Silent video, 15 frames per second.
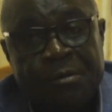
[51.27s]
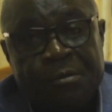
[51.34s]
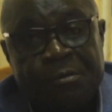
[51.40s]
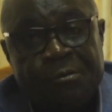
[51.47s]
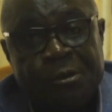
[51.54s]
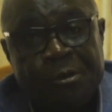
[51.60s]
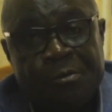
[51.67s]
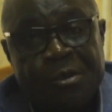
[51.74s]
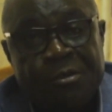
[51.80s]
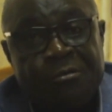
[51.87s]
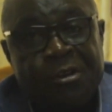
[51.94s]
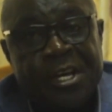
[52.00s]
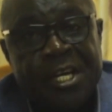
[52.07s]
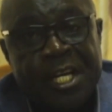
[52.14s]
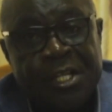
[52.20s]
from the
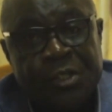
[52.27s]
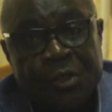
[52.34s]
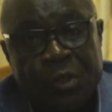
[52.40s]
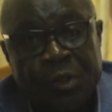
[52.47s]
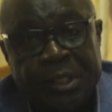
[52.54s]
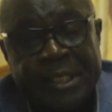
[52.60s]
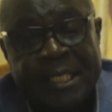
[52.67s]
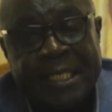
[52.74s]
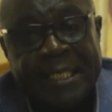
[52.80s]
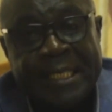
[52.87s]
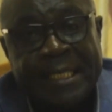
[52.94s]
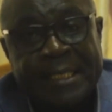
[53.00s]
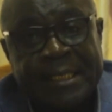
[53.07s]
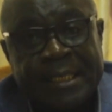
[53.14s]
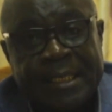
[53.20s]
various
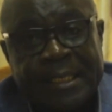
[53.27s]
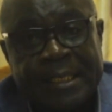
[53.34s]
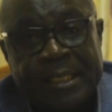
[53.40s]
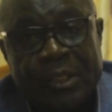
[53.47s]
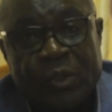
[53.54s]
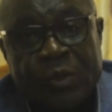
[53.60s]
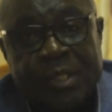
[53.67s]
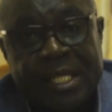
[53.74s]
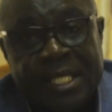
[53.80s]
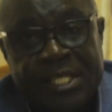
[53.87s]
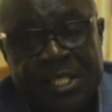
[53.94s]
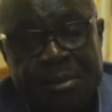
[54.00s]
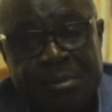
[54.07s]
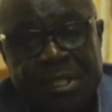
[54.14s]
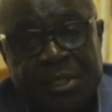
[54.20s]
containers to the
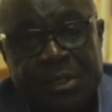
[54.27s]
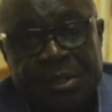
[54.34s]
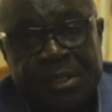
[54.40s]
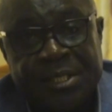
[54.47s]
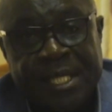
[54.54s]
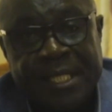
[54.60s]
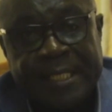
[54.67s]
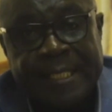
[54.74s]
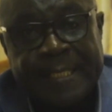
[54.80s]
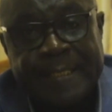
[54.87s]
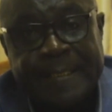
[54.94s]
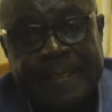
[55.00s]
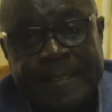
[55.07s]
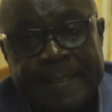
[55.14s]
examination centers.